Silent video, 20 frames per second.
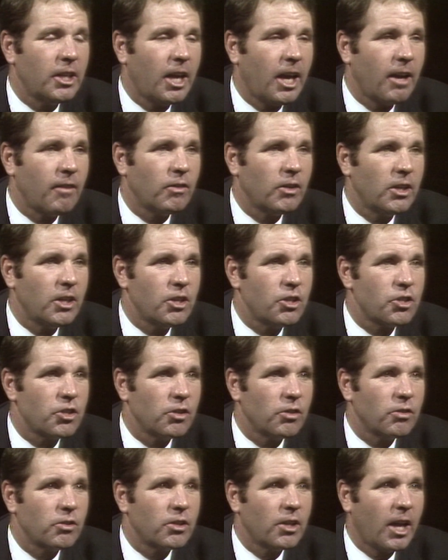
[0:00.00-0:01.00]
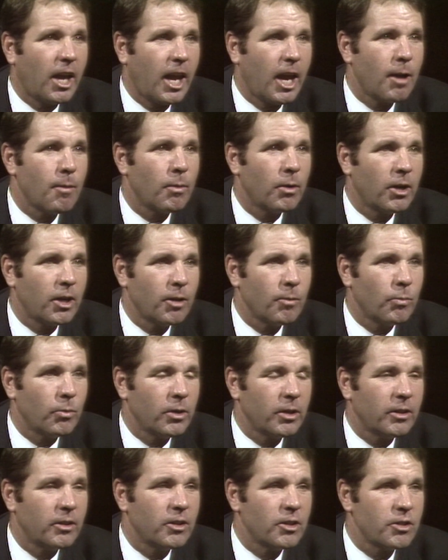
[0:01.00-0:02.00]
have an issue to hammer him
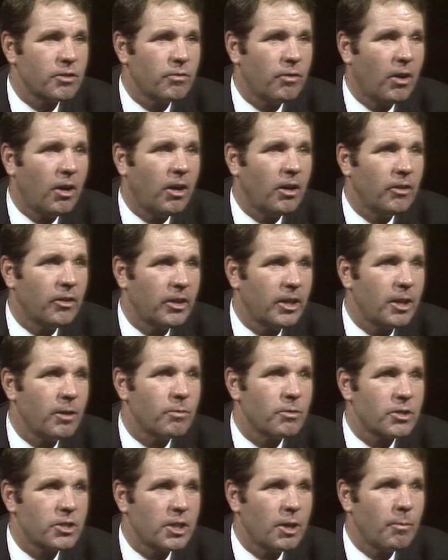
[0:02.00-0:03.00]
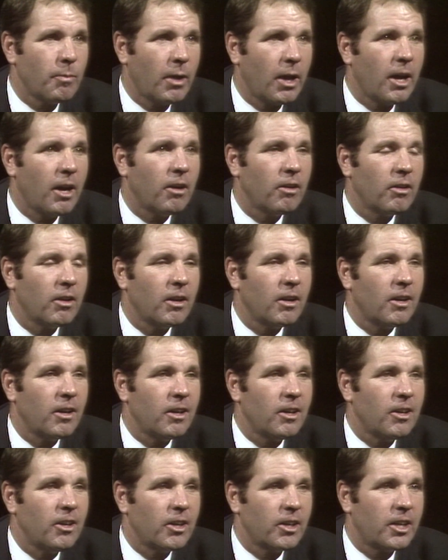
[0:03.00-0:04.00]
with this fall that he was somehow
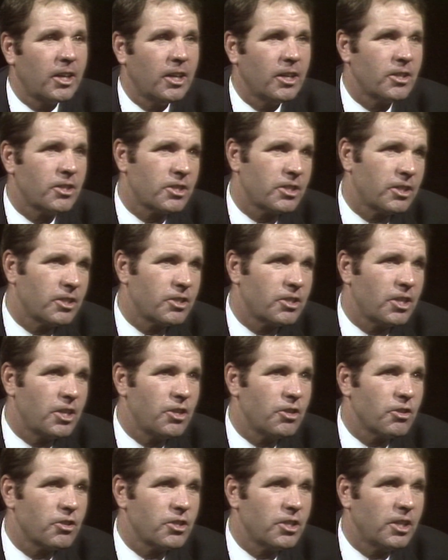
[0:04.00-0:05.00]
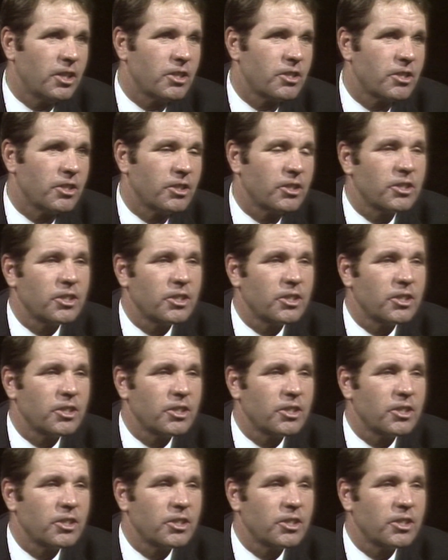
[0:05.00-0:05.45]
against the senior citizens.